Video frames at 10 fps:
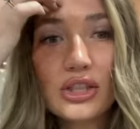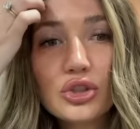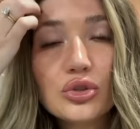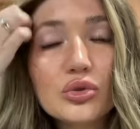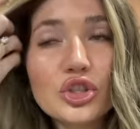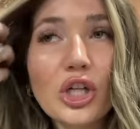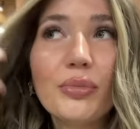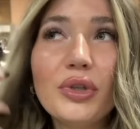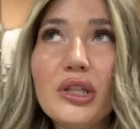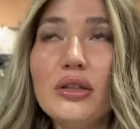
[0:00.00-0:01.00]
to school
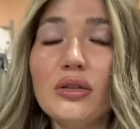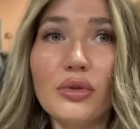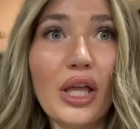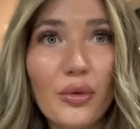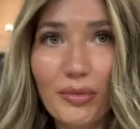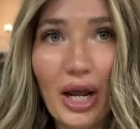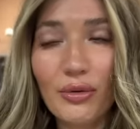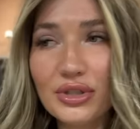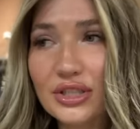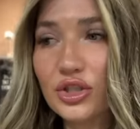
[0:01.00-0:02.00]
shopping, like when I
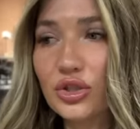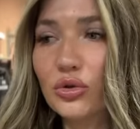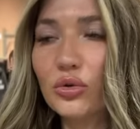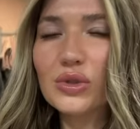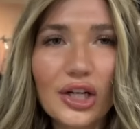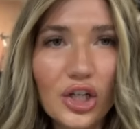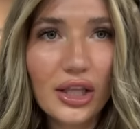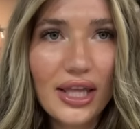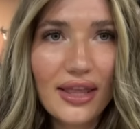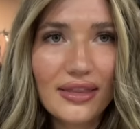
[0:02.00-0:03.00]
was in school, were
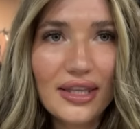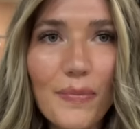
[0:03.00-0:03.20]
literally the